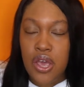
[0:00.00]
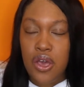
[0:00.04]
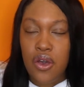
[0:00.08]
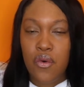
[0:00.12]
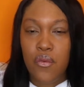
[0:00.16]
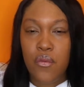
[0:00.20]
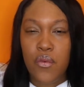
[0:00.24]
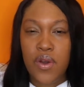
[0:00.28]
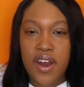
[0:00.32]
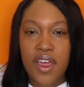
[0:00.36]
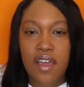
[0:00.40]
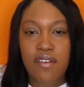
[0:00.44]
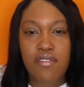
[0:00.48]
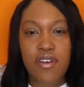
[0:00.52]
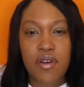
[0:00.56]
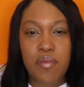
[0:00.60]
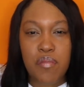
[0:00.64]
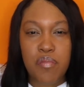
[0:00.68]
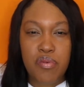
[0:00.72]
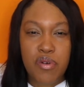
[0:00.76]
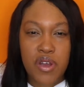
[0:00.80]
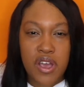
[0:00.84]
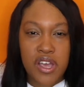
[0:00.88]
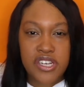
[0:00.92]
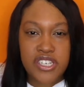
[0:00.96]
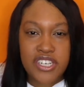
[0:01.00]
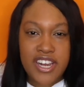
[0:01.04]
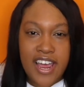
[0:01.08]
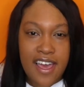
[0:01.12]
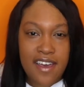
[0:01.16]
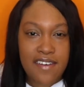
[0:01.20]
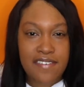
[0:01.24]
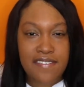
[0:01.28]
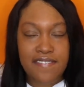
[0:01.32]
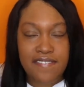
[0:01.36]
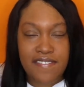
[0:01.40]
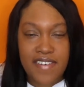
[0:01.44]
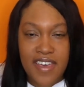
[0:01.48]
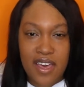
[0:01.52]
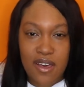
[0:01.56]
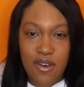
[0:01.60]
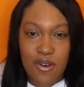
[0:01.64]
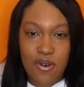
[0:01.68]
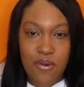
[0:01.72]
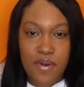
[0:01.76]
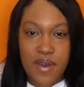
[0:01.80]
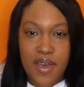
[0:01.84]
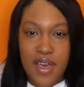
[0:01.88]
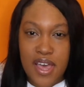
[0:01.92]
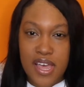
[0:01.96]
whatever brush I
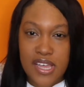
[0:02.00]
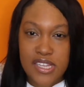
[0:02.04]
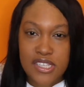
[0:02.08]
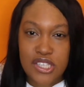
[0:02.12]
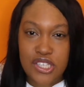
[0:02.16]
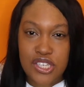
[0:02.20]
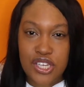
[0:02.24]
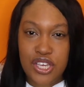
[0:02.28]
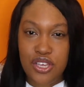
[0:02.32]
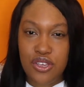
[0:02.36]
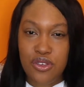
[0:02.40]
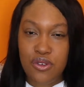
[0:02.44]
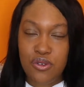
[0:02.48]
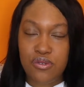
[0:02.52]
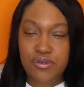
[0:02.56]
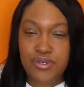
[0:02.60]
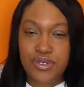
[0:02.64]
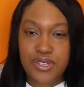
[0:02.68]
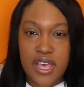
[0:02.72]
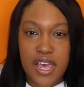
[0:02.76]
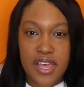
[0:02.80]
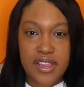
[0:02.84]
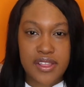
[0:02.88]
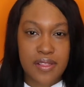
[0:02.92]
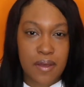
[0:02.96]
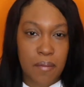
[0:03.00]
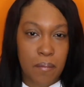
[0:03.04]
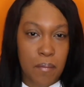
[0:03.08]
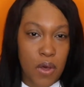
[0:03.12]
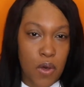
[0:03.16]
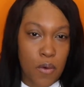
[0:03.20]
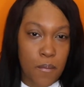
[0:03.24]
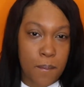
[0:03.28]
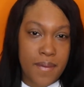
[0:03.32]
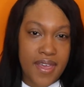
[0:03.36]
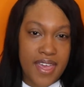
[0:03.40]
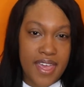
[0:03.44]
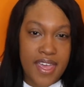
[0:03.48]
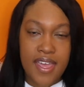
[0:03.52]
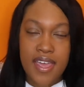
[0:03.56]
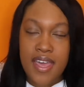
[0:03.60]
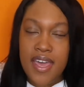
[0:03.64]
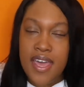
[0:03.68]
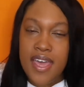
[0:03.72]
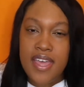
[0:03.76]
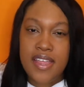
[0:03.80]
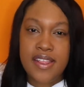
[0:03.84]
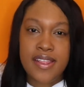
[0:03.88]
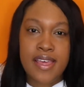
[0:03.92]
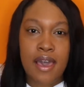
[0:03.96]
felt to use at the moment,
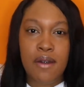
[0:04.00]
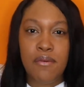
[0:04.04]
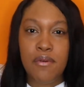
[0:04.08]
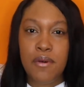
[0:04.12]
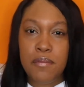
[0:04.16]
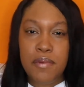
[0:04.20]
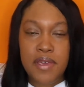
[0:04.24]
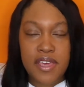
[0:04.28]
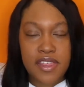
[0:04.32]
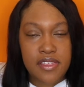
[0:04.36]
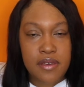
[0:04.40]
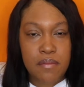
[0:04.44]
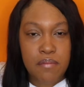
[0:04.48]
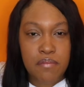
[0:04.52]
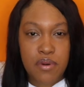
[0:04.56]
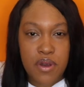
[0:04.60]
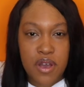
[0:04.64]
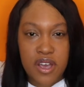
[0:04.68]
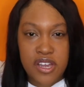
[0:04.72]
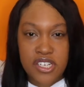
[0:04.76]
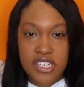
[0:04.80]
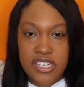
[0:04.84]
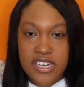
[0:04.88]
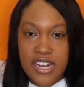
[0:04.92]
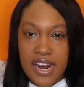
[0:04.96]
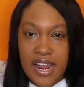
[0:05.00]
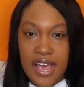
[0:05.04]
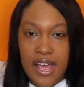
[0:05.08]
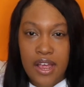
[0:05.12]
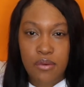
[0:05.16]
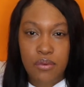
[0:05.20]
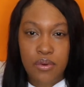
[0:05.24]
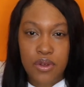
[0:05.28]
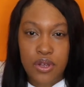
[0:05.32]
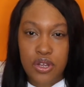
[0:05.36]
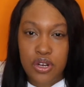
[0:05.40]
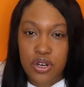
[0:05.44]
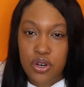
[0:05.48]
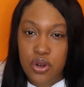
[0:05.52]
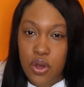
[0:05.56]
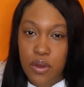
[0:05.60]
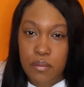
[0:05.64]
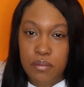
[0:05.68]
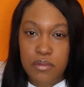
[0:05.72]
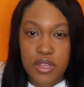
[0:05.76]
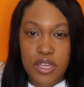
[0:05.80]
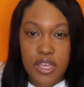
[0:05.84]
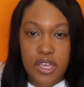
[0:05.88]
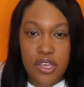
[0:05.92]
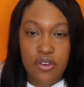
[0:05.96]
that would be the brush that I would
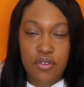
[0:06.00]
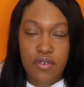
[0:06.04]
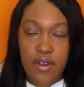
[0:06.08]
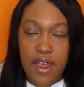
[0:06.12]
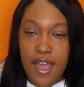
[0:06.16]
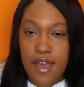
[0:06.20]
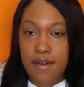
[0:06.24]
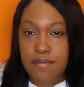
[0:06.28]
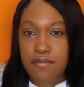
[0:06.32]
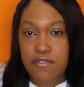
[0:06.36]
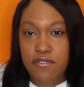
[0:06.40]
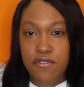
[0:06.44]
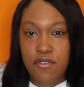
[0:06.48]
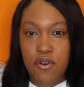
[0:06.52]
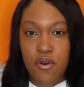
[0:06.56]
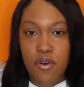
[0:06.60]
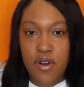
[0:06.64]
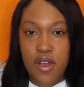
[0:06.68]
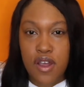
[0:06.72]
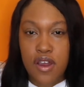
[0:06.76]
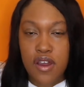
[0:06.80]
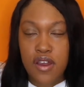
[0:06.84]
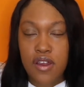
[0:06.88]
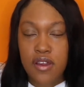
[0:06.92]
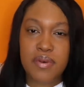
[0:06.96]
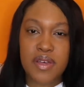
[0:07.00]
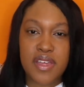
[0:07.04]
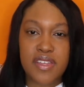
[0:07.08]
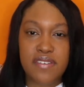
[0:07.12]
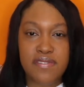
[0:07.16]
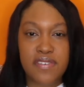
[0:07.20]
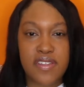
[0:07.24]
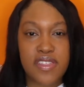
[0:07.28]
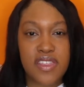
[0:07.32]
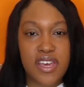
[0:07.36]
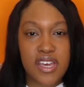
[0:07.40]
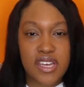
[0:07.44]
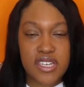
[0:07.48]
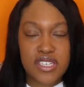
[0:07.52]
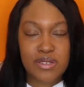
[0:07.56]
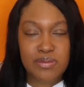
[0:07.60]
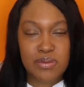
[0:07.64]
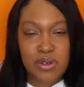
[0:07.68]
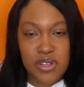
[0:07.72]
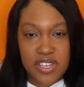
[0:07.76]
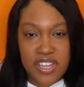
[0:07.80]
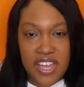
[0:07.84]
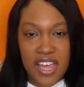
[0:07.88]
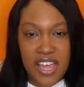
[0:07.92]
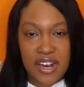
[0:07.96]
normally grab for. But for the
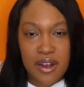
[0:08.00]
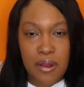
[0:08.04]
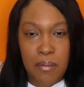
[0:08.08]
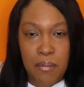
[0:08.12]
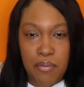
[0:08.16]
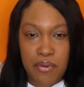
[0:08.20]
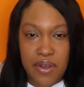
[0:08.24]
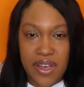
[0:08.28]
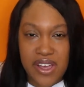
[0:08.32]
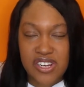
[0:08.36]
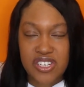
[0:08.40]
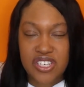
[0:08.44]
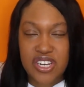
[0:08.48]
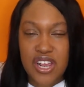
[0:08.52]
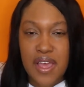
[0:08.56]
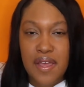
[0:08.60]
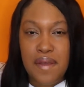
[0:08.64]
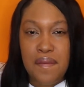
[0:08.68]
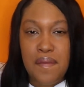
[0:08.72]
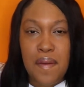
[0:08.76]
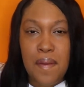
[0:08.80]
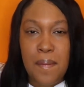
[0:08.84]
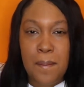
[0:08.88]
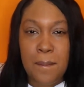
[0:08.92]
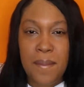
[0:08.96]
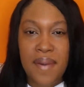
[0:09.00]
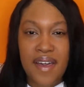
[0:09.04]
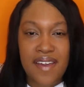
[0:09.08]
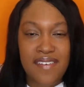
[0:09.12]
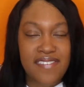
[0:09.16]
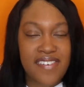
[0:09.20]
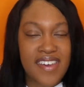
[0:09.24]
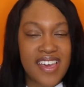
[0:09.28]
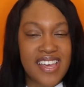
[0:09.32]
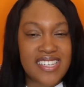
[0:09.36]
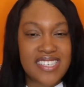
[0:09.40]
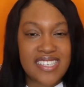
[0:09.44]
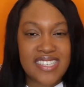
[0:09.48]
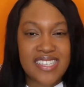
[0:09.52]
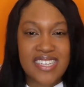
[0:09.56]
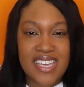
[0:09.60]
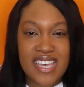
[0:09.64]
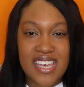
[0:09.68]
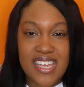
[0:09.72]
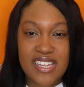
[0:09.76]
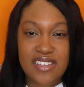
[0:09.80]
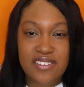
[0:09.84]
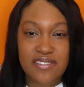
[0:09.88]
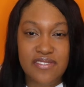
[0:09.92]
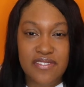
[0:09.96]
exfoliating brush, my face
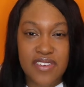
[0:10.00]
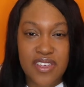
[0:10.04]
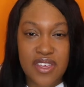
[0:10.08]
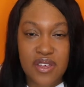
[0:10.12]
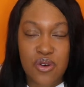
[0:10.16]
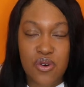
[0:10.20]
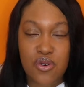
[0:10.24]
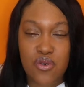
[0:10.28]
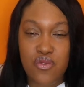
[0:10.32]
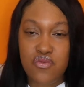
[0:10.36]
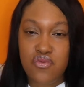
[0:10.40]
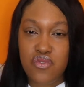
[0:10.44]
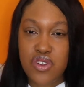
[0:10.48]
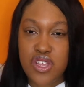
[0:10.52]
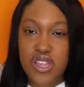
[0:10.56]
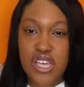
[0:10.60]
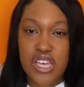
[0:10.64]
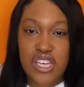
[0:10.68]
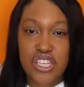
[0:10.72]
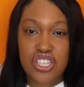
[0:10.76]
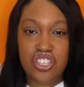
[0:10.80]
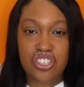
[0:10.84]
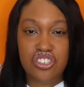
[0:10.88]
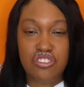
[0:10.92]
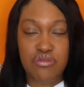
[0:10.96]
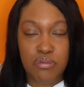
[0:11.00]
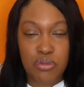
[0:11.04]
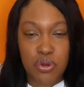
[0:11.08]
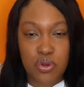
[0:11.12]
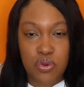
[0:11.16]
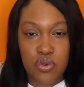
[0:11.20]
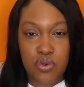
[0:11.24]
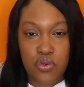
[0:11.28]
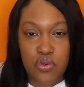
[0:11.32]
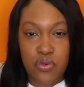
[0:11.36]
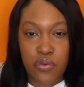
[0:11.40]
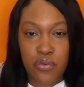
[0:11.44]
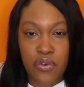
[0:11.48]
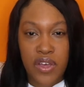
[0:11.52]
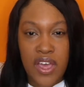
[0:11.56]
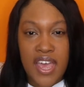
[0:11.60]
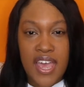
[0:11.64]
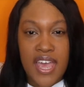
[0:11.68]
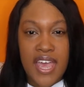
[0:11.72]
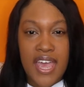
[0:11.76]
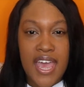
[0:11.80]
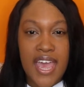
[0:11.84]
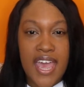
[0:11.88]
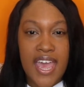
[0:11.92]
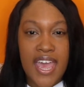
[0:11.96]
did feel really smooth,
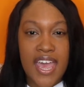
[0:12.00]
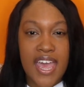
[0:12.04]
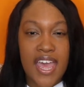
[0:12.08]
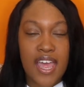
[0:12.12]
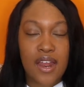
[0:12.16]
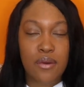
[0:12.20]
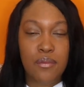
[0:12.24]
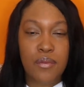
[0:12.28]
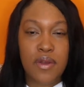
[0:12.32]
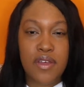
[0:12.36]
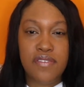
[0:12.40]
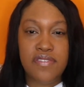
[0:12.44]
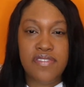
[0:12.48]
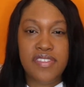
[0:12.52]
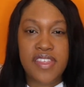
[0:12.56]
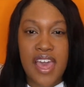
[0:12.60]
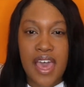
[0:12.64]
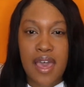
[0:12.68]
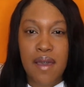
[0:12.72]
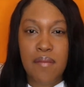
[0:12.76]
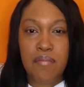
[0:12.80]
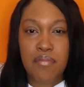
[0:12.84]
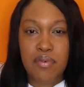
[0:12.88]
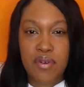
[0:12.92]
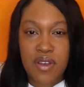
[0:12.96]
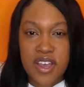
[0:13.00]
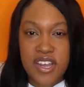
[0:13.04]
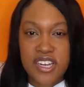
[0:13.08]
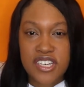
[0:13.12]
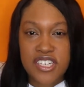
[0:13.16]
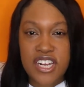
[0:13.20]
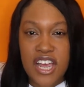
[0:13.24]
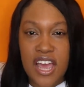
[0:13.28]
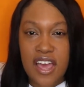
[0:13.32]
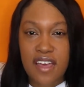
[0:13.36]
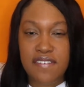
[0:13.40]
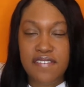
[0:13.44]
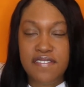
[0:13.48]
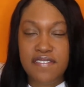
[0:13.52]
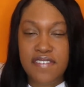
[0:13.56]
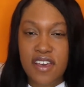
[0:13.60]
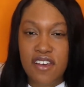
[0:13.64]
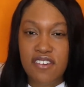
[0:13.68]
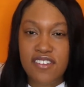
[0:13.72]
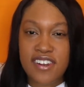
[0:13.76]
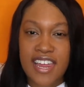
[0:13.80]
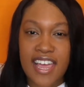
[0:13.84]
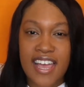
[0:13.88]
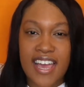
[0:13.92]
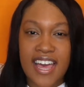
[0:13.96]
and with that brush I
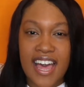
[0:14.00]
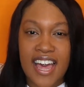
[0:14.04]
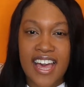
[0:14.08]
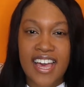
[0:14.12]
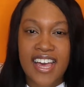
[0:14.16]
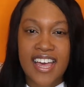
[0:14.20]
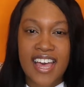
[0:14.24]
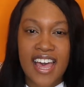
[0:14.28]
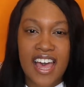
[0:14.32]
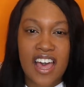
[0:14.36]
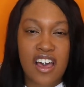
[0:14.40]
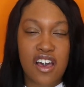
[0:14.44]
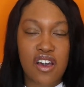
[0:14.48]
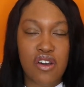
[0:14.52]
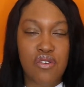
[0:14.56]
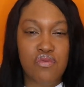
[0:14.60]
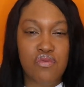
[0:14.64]
felt like I got a